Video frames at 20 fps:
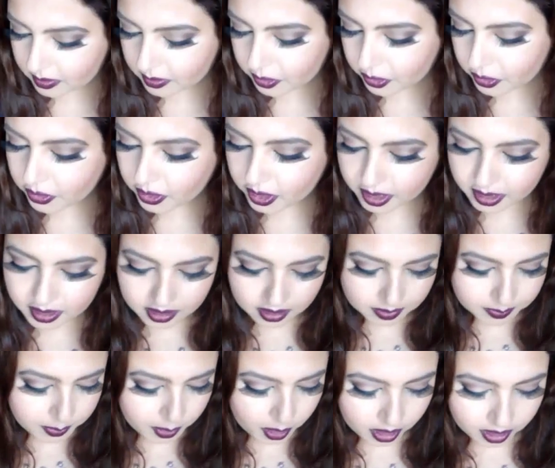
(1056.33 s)
The
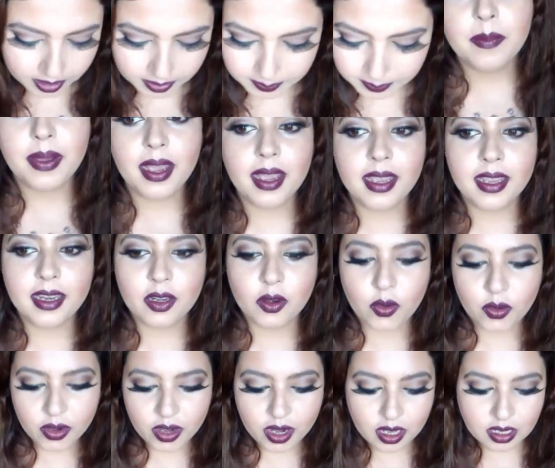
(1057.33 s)
third product by
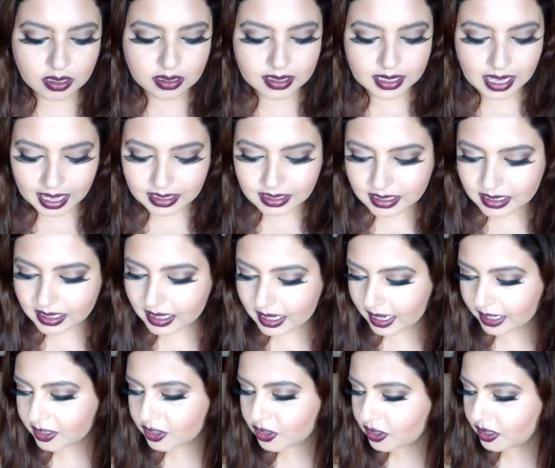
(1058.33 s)
L'Oreal's Cannes
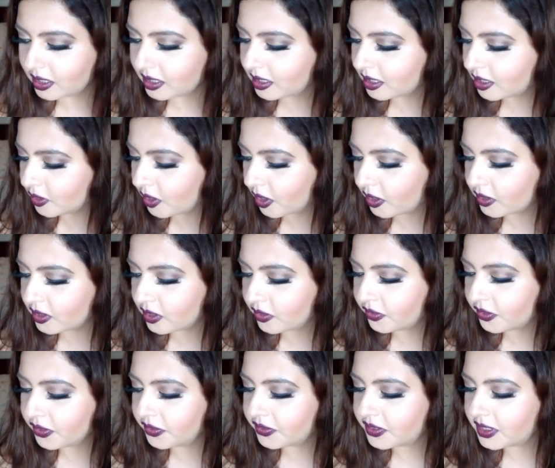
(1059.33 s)
Collection
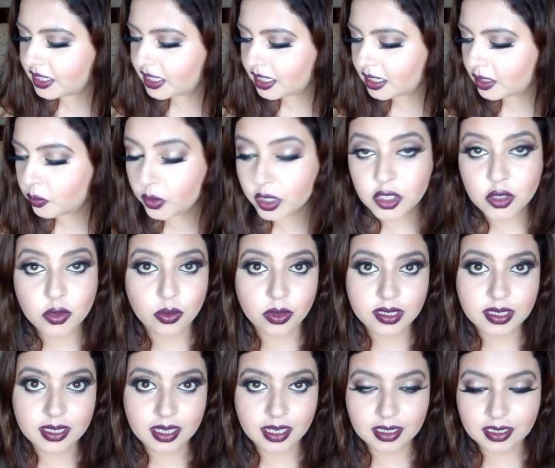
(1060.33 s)
2015, which
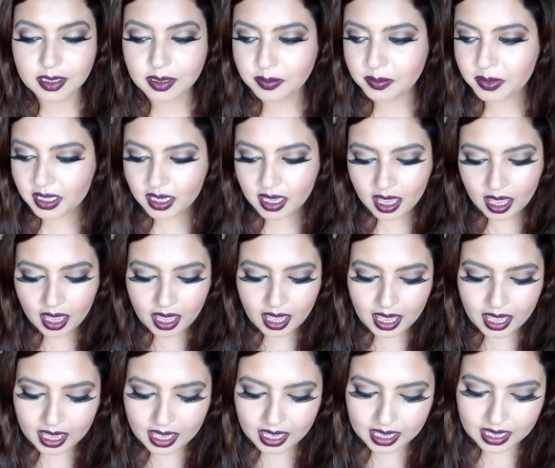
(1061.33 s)
was sent to me,
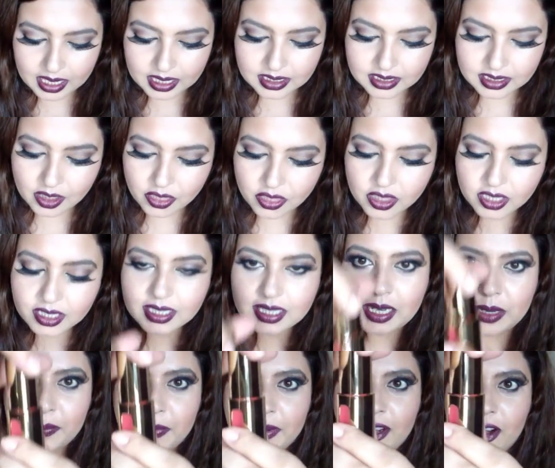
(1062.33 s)
is this
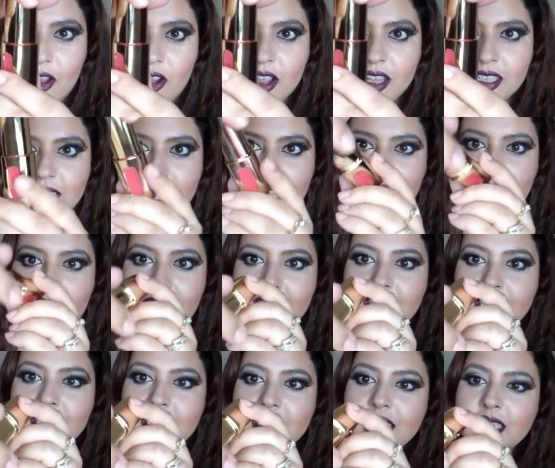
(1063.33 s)
lip gloss, and
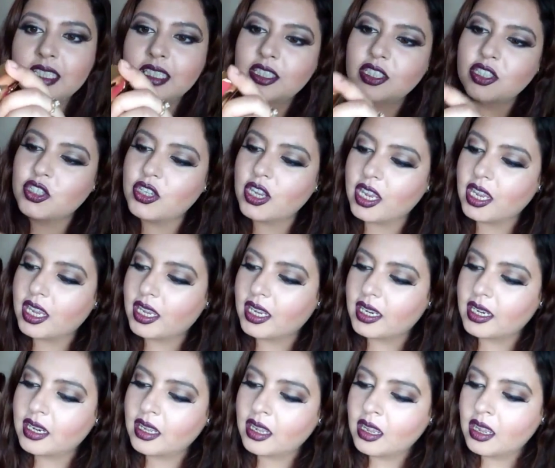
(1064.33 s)
this is in the
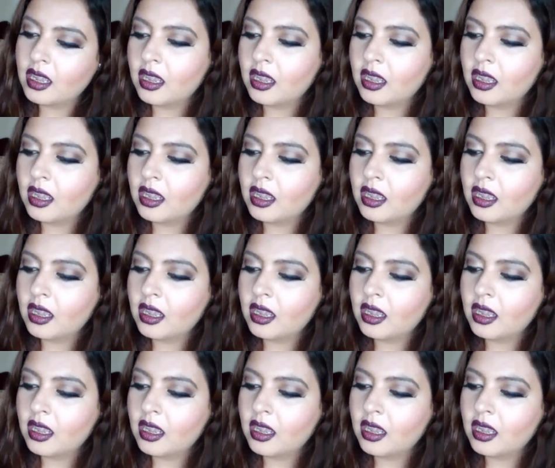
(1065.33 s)
shade